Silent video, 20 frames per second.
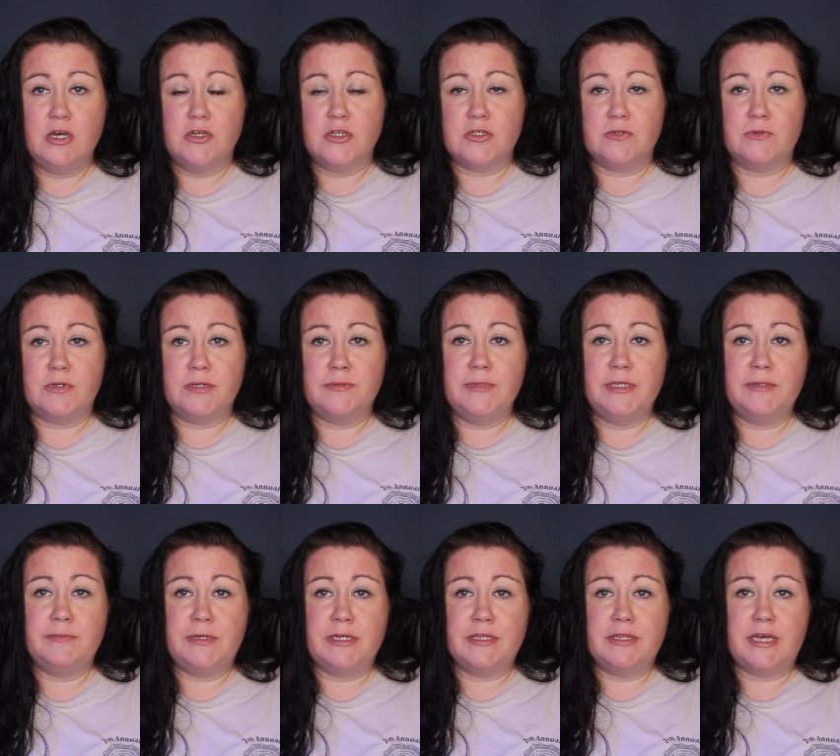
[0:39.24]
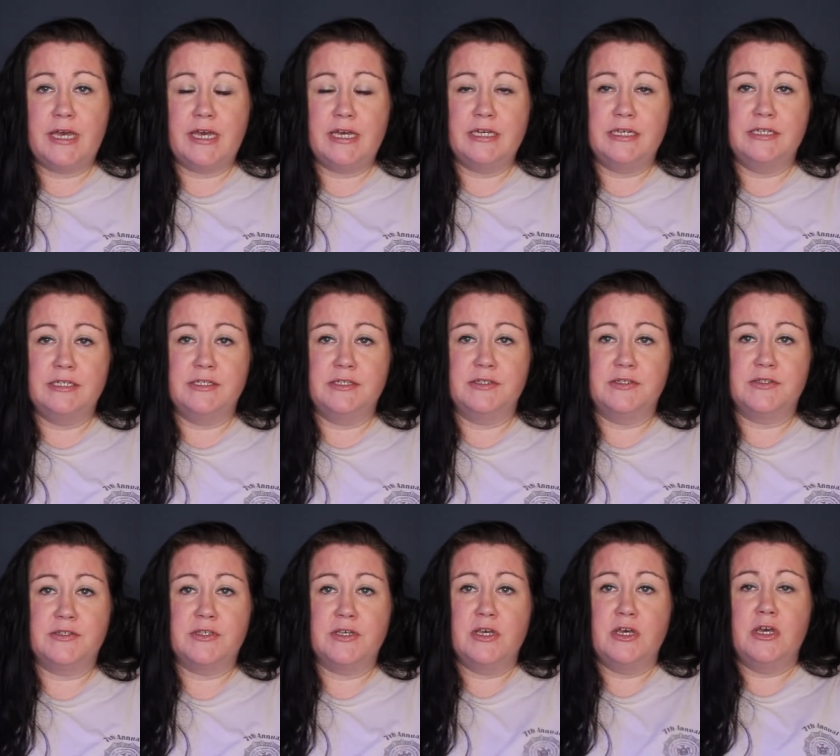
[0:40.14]
So what I mean by that
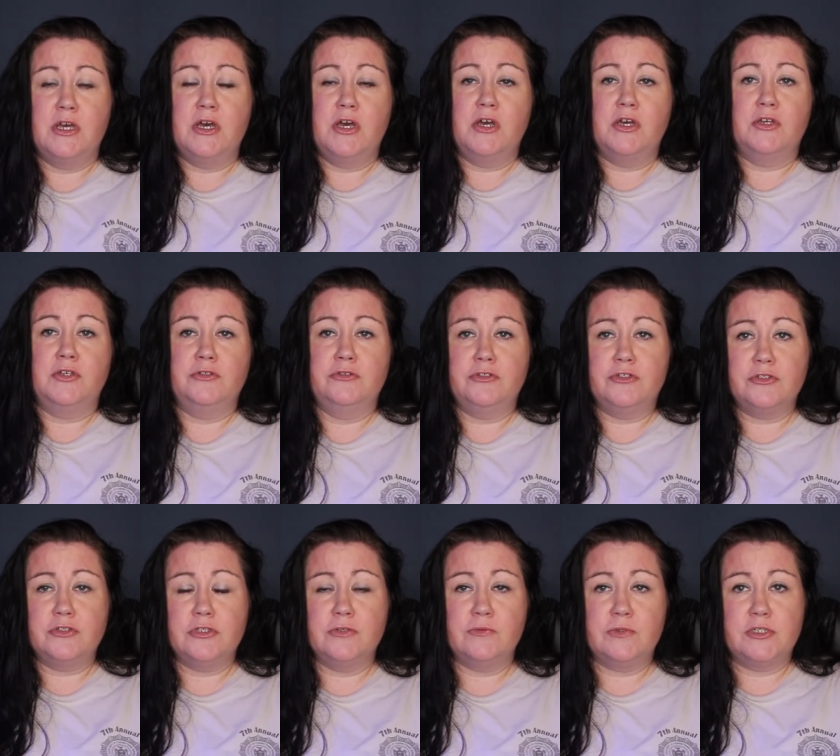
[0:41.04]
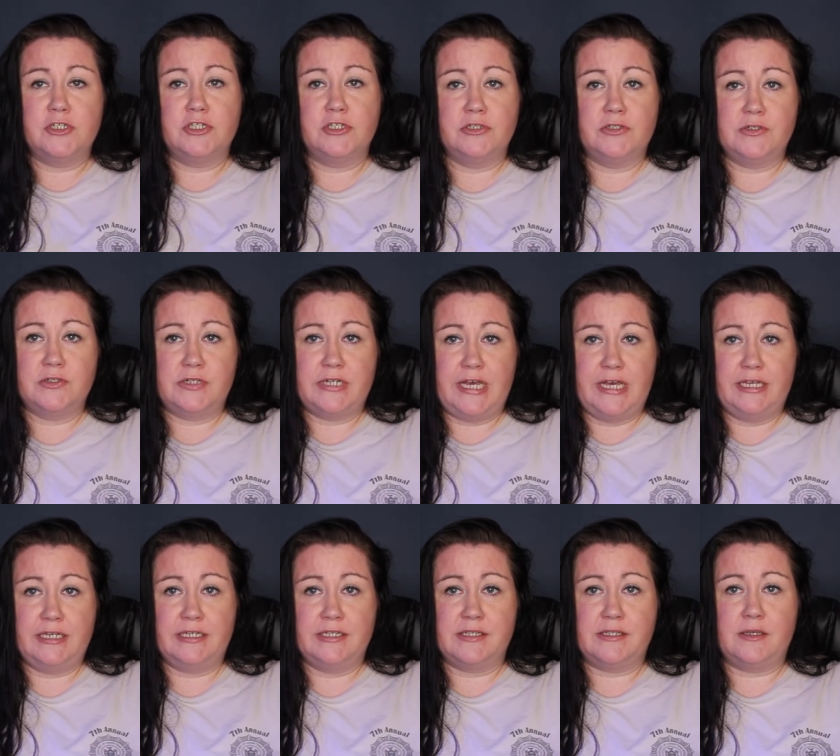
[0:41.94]
is, usually once your
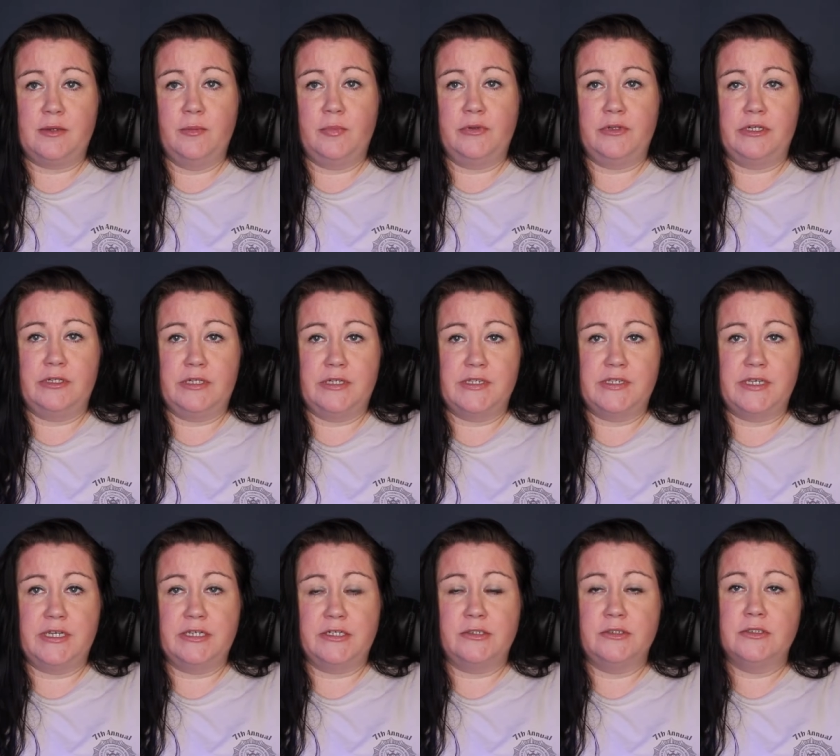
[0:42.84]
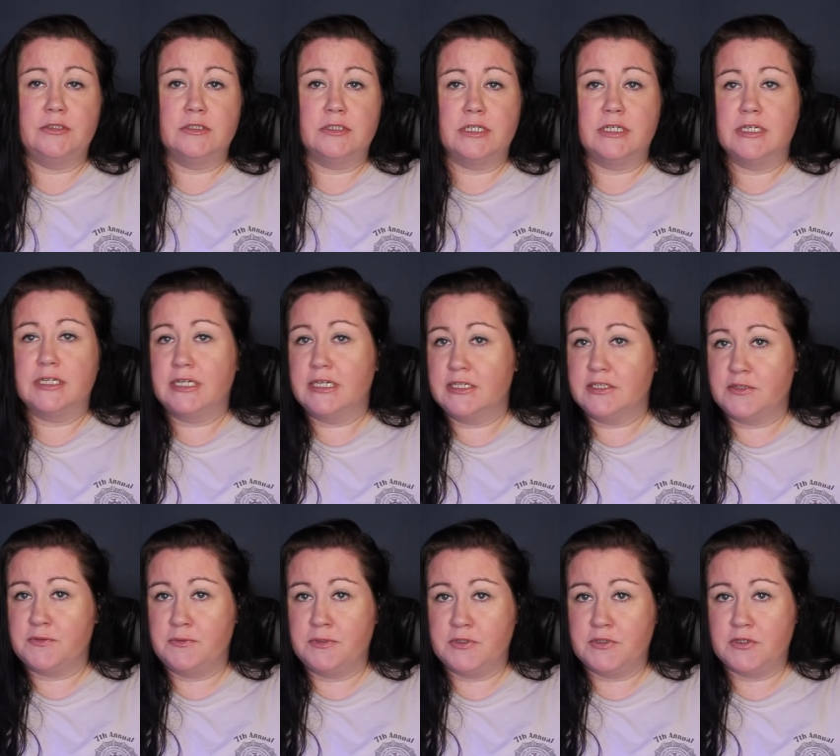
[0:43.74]
tank is completely cycled, it
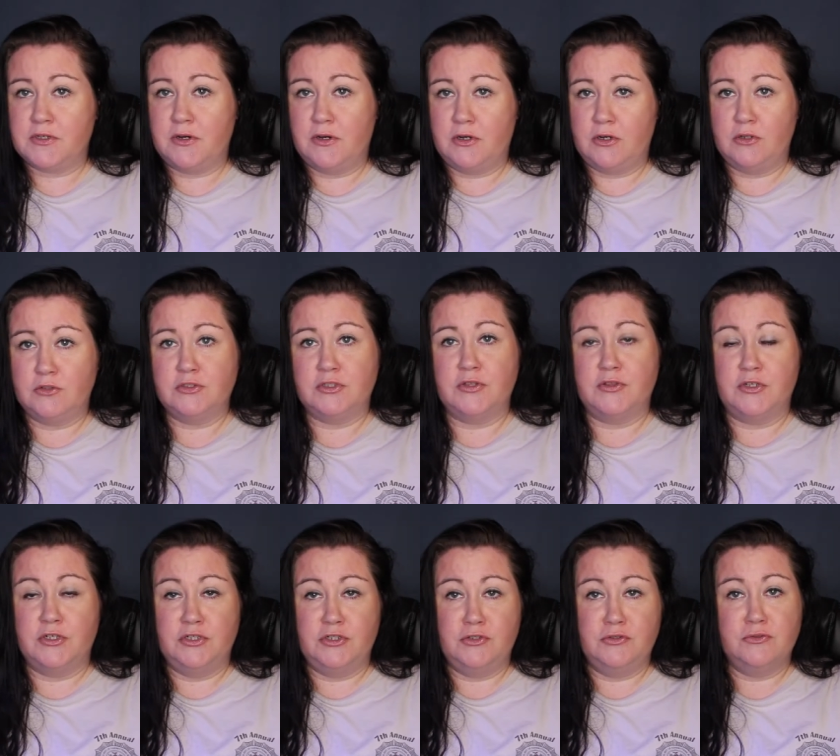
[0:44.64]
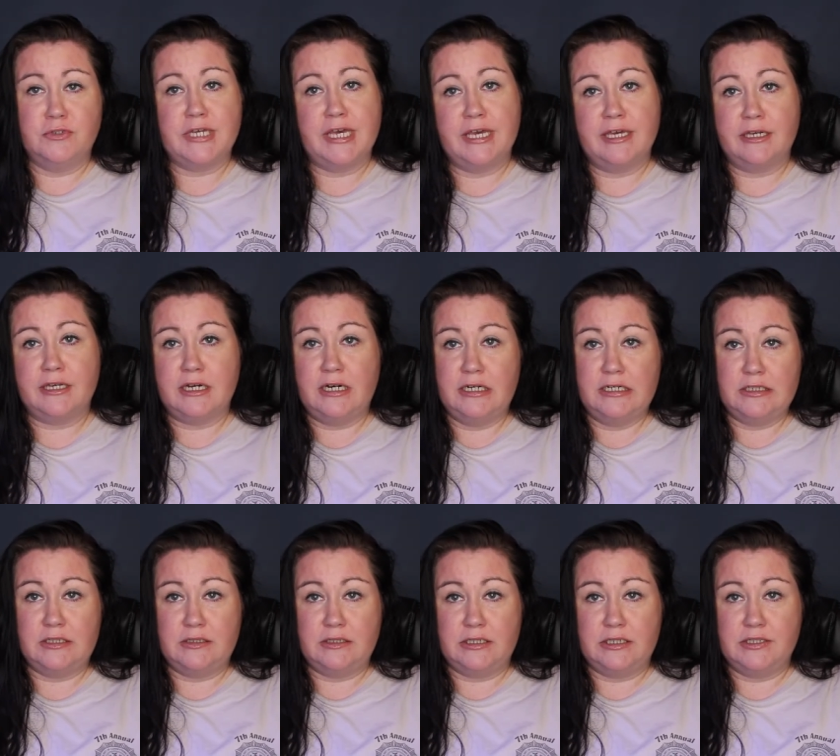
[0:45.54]
gets what's called the new tank
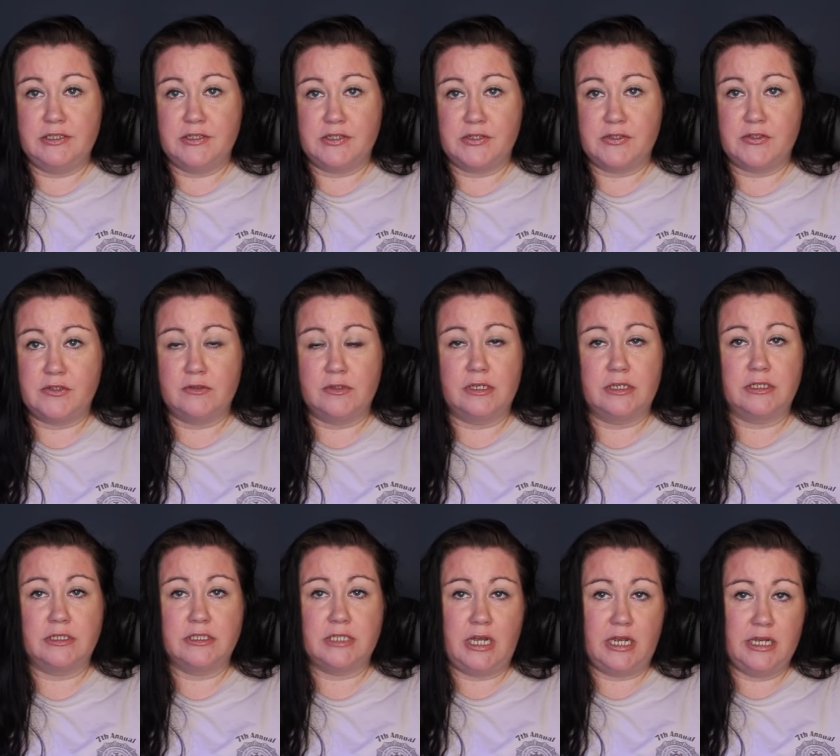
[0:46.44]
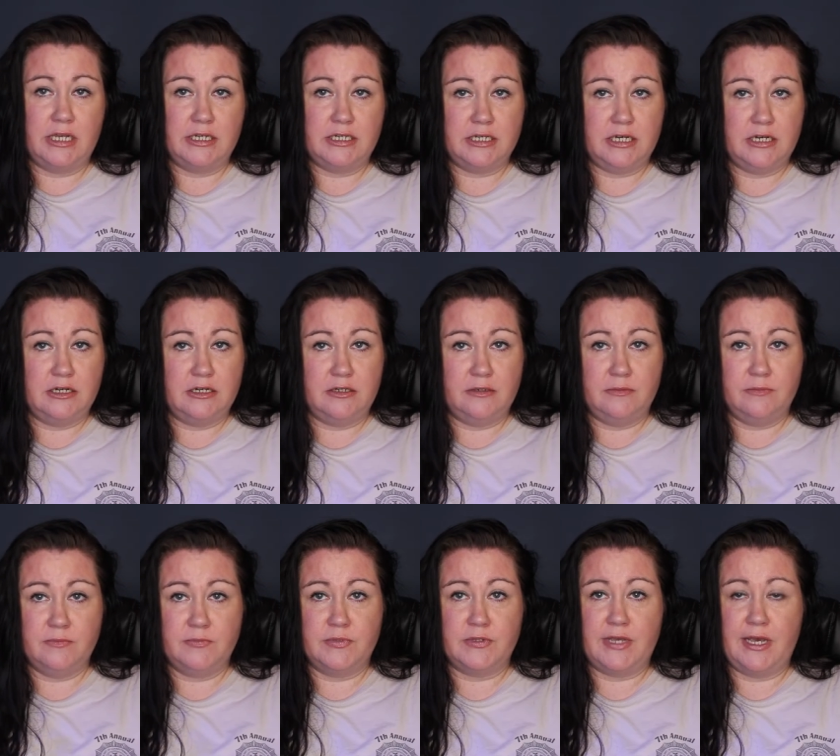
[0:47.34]
uglies. So like
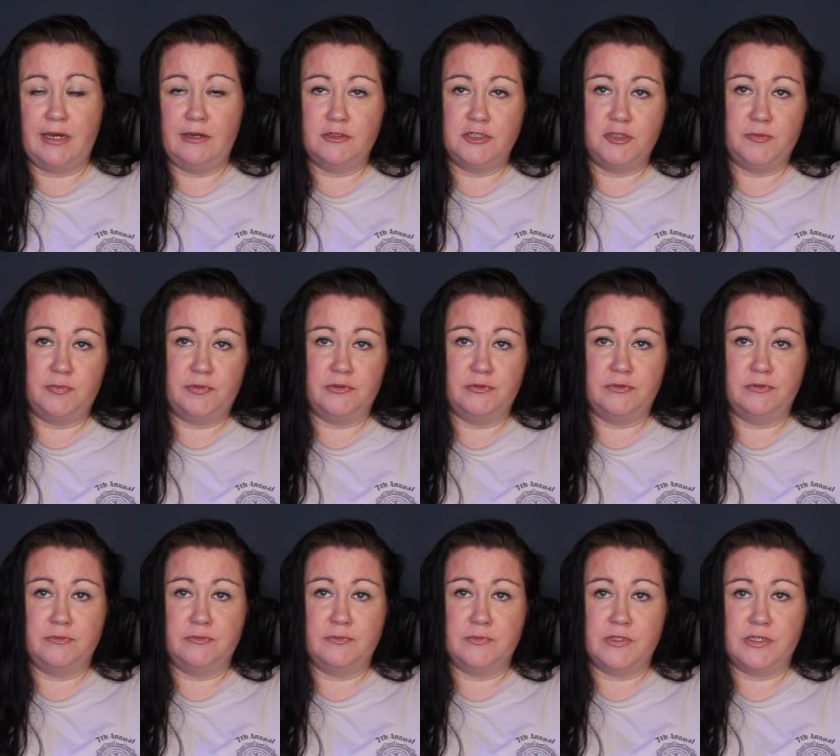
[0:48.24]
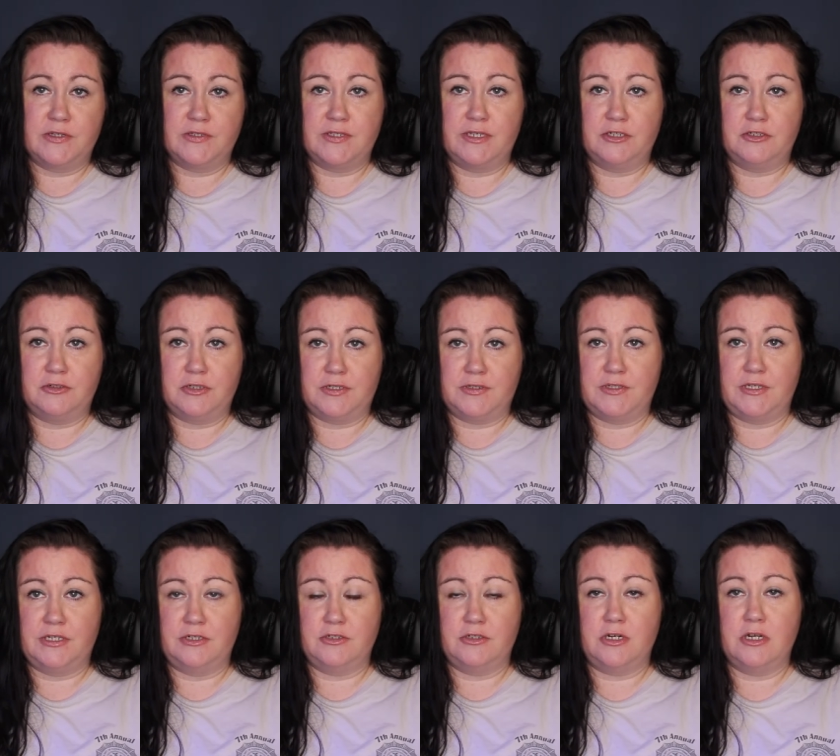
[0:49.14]
diatoms, algae blooms, etc.,
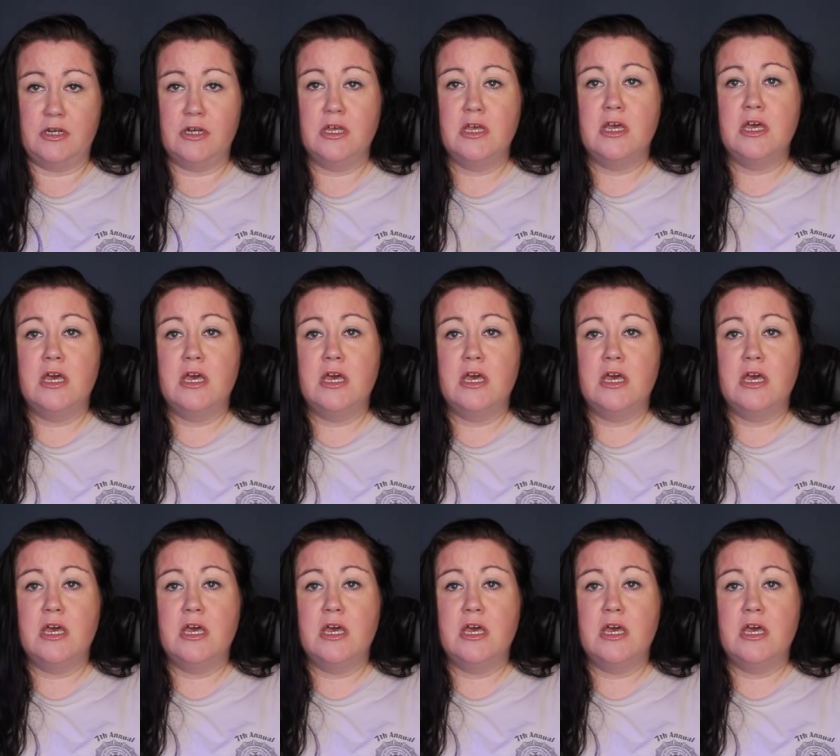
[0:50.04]
etc.